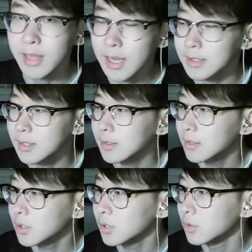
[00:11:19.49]
that
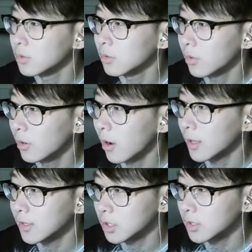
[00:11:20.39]
to
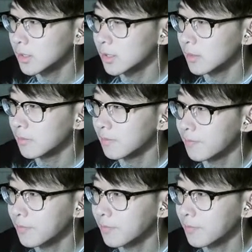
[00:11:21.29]
odd digit sum.